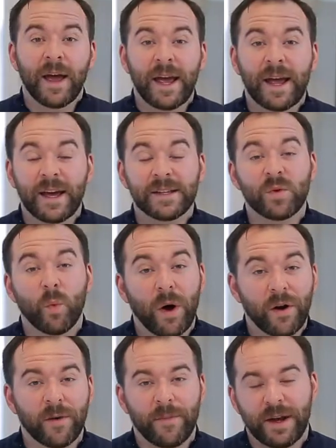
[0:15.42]
Hey guys,
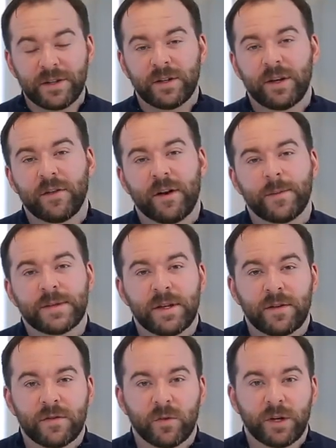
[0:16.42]
welcome back to another
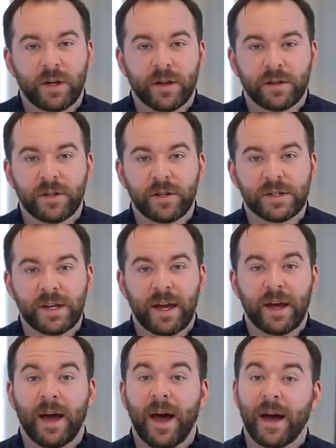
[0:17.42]
episode of twenty dollar
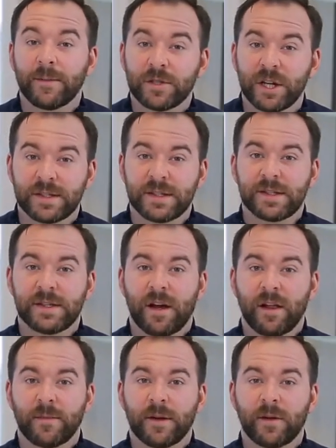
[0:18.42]
Tuesday. I'm Justin
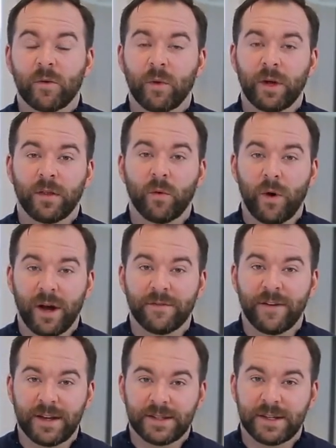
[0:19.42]
Solomon with wine
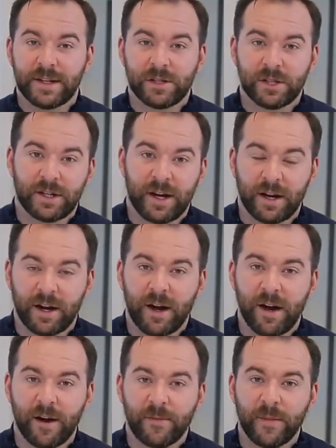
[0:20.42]
fascination dot
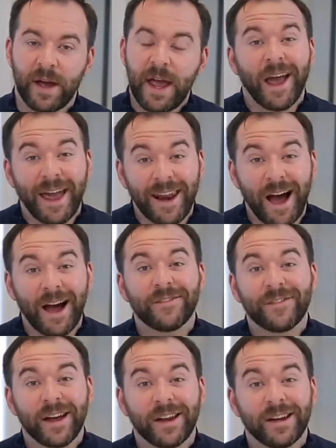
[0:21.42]
com, and
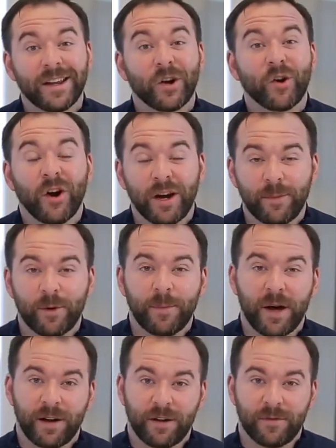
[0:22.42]
I've got an incredible
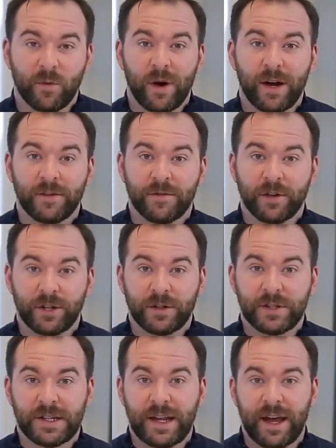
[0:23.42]
bottle of wine for you
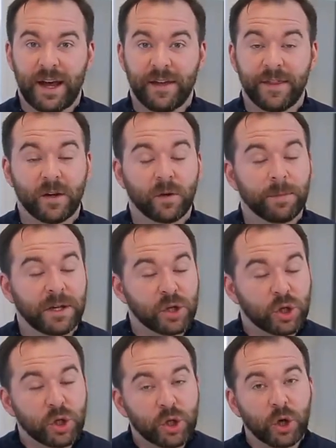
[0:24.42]
today that'll be
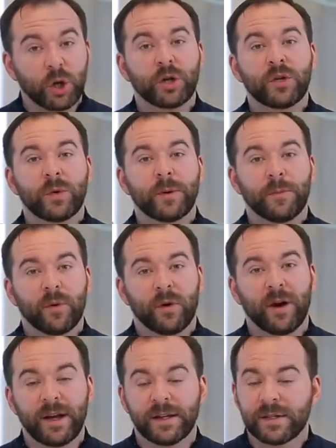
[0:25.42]
sure to
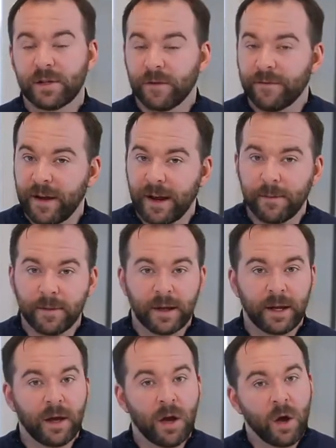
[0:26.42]
impress your
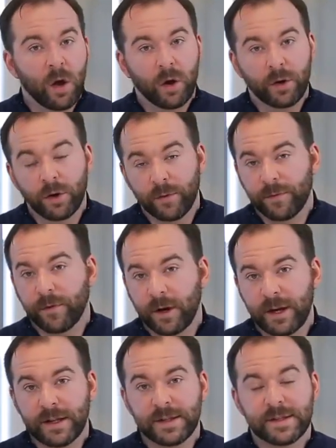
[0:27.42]
family or your
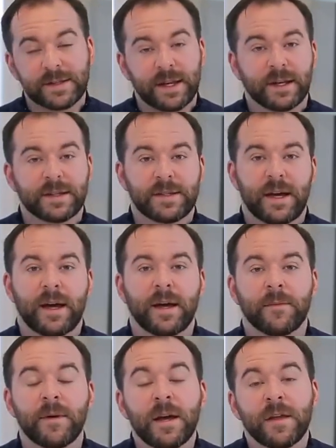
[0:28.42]
friends next
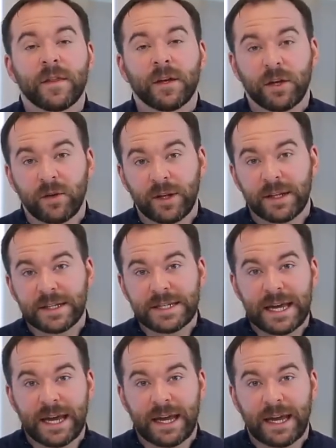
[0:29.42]
time that you need to
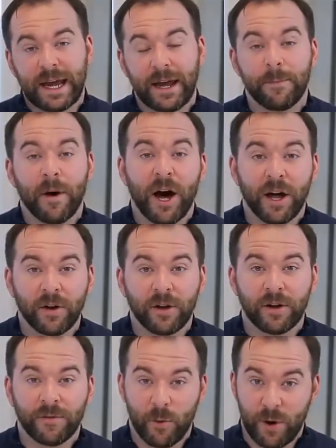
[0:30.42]
take a
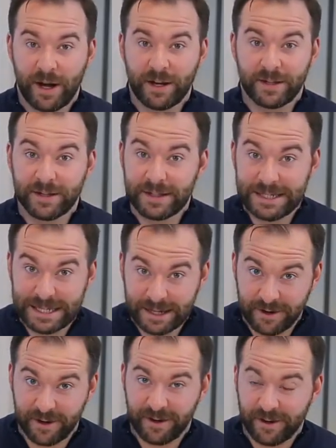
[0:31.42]
bottle of wine to
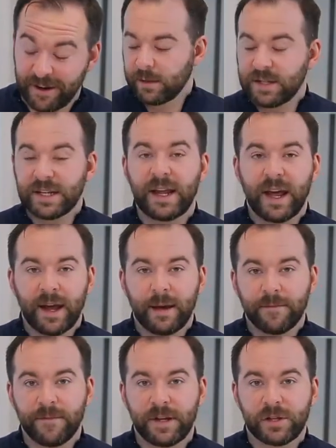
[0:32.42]
dinner. Today
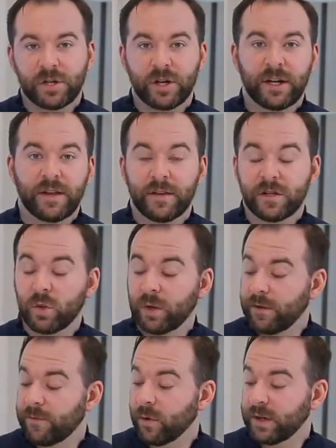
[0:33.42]
I'm featuring the
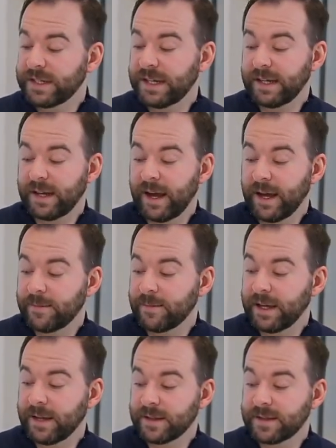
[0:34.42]
twenty fourteen
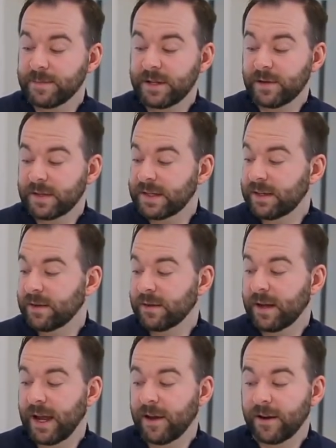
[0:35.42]
Edmeades Mendocino
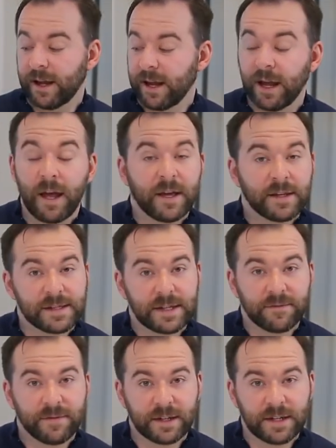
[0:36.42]
County
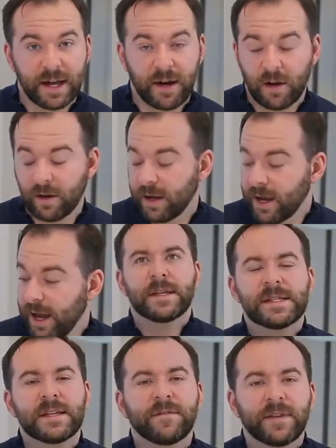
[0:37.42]
Zinfandel.
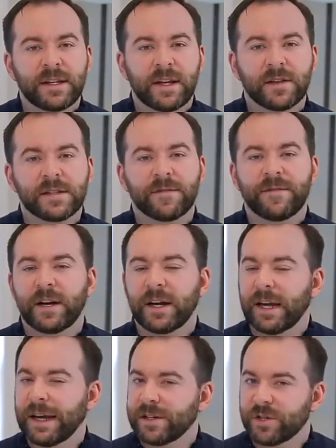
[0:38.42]
Zinfandel's a
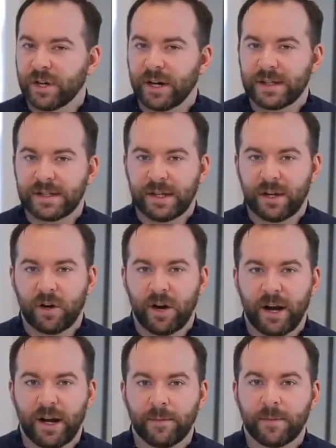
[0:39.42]
very interesting
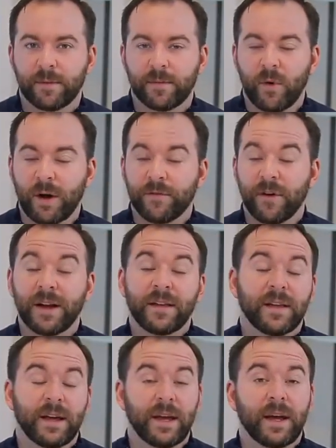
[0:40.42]
grape. Quite
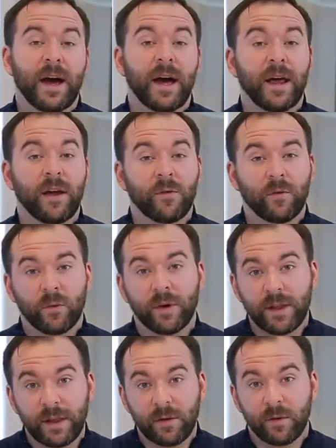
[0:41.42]
frankly, it got a
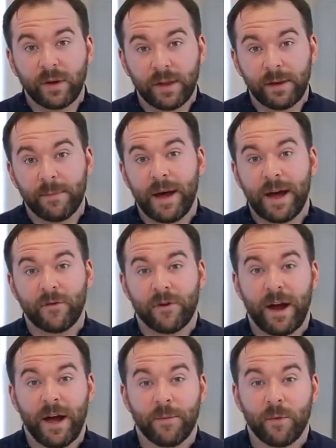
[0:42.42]
really, really bad
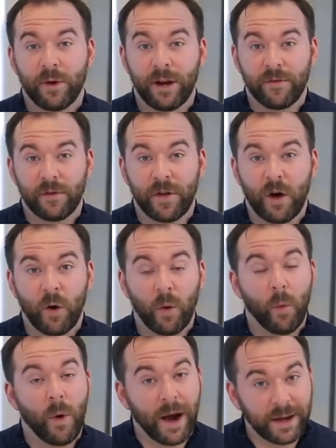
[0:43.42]
rap whenever the
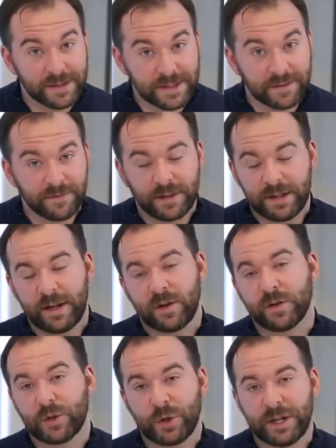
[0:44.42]
whole white
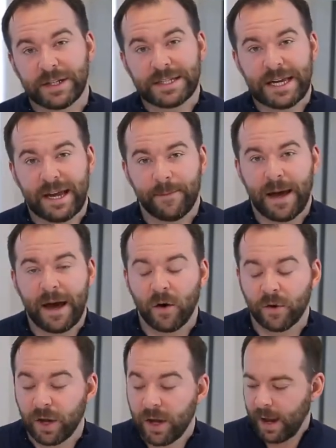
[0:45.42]
Zinfandel trend came
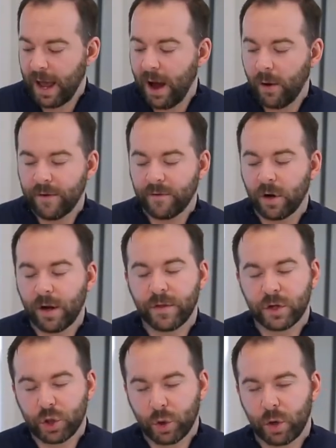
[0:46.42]
out. However,
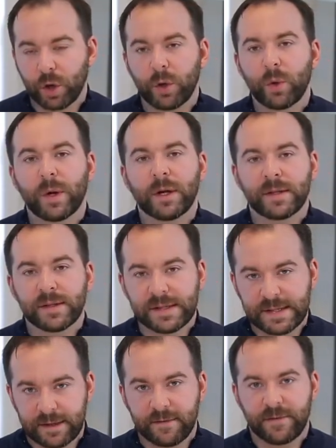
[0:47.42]
the true
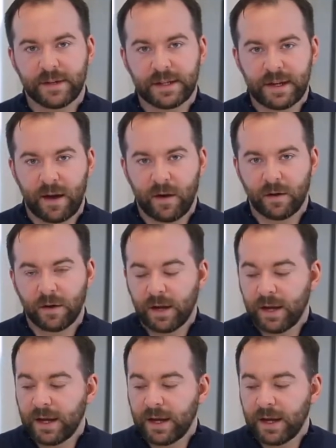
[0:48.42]
Zinfandel